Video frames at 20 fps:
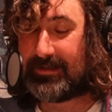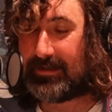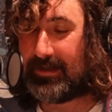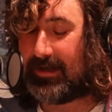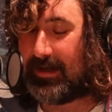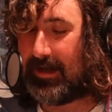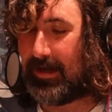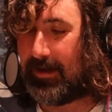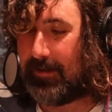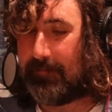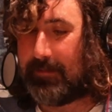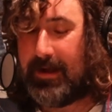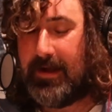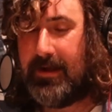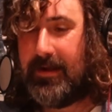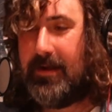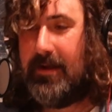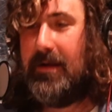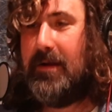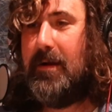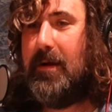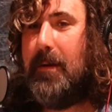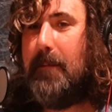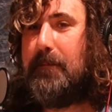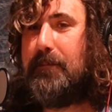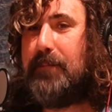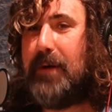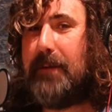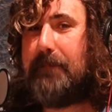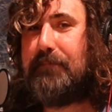
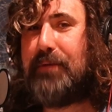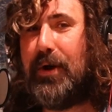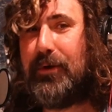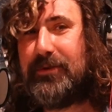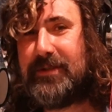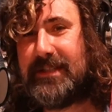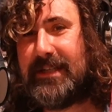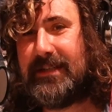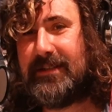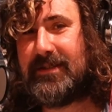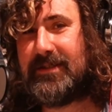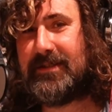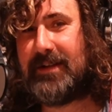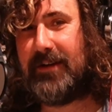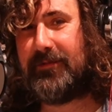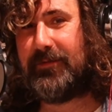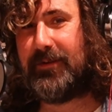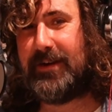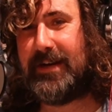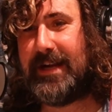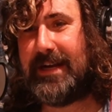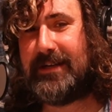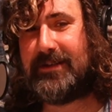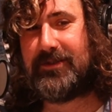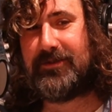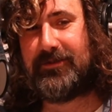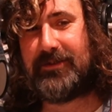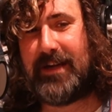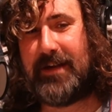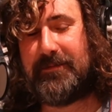But posting stuff on
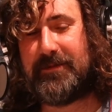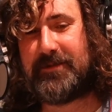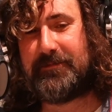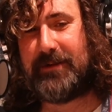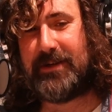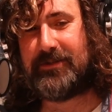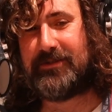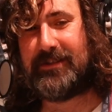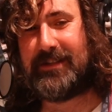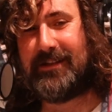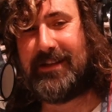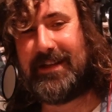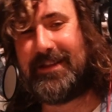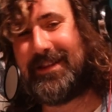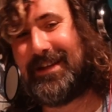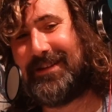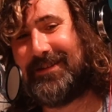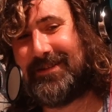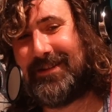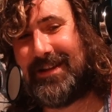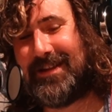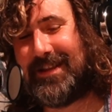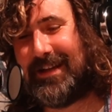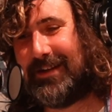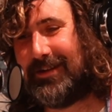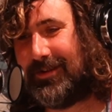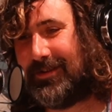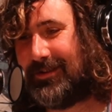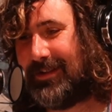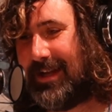Instagram, especially like things that I think
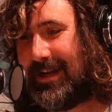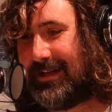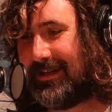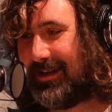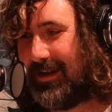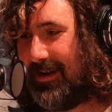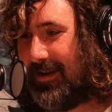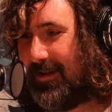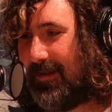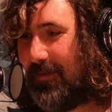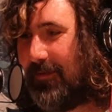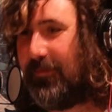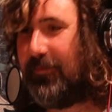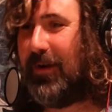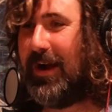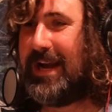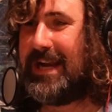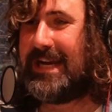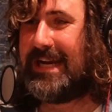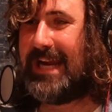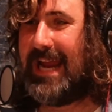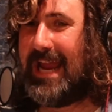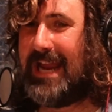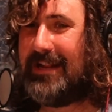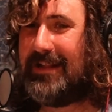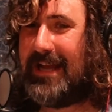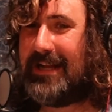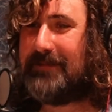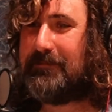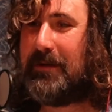are like funny and
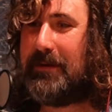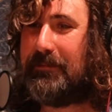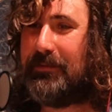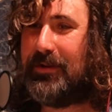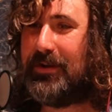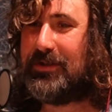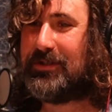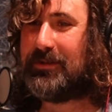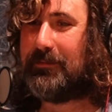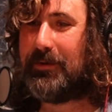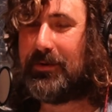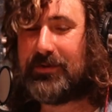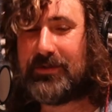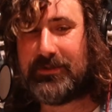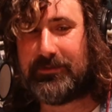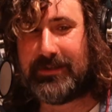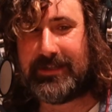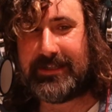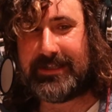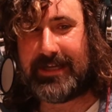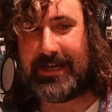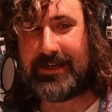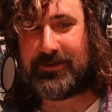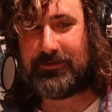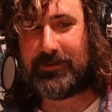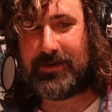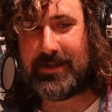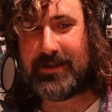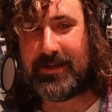that people are supposed to engage with,